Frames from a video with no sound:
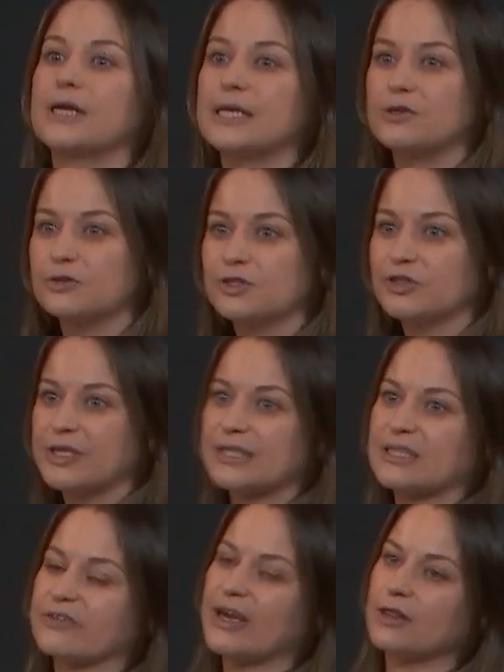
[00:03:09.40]
countries
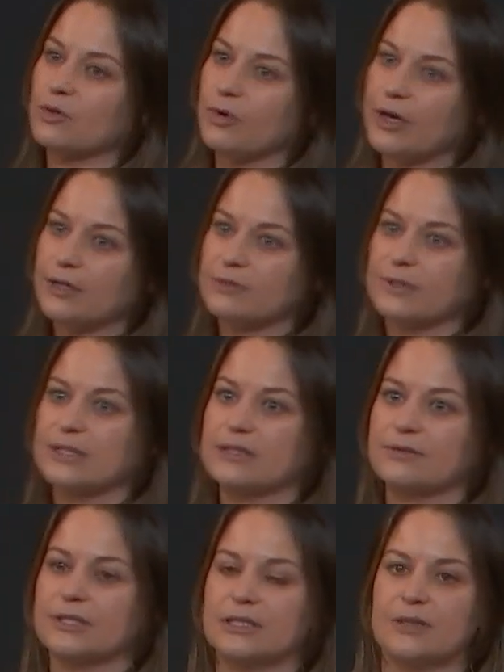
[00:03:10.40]
around the world, which
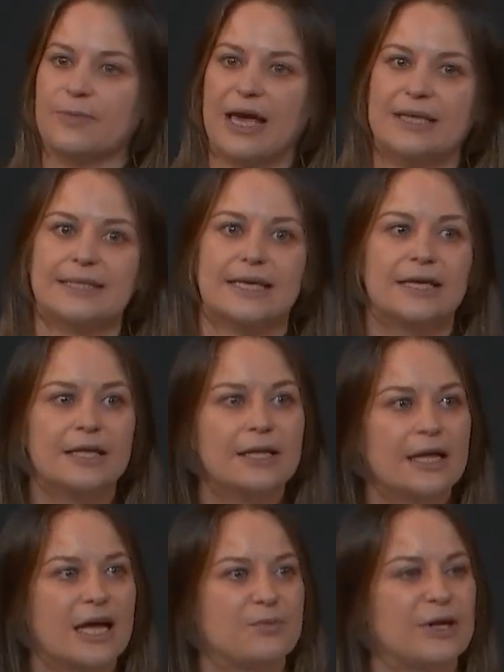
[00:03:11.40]
is amazing.
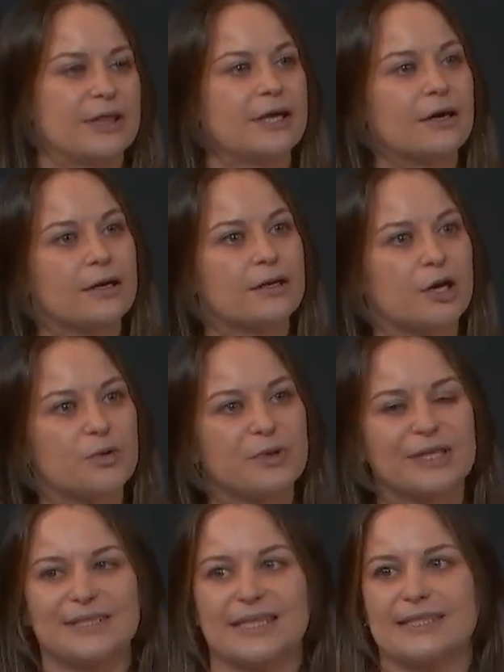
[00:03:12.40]
I think our
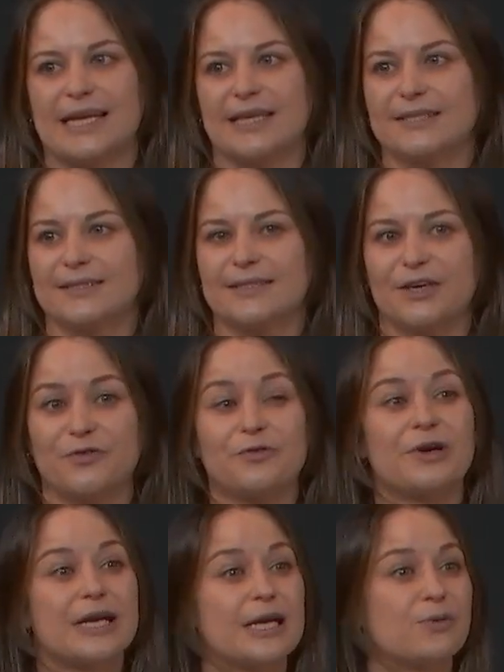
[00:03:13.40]
globalness has lent itself
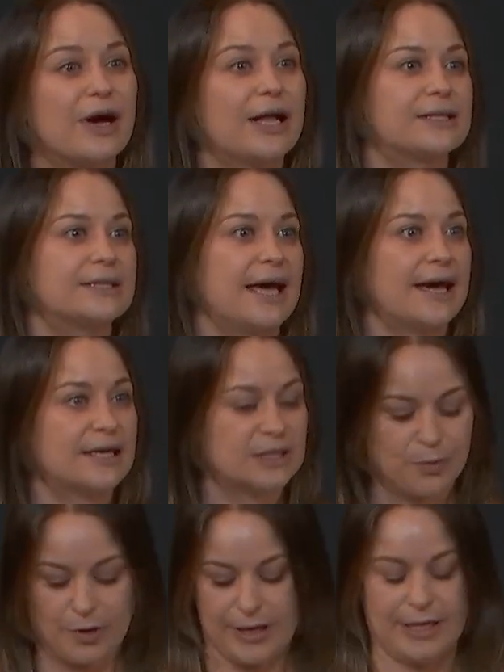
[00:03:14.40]
really well to
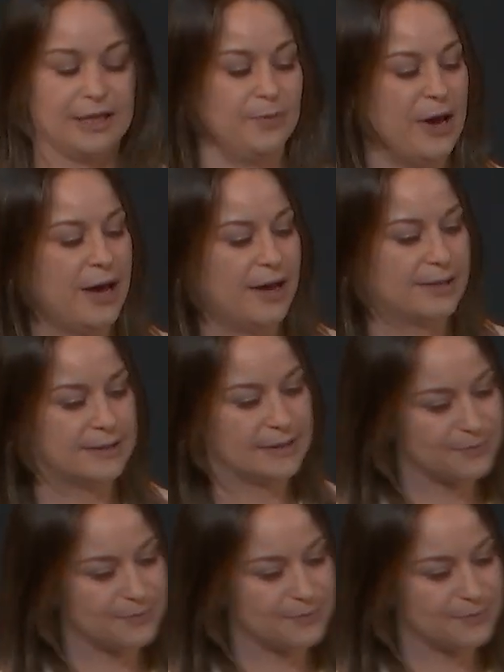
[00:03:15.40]
export in the past.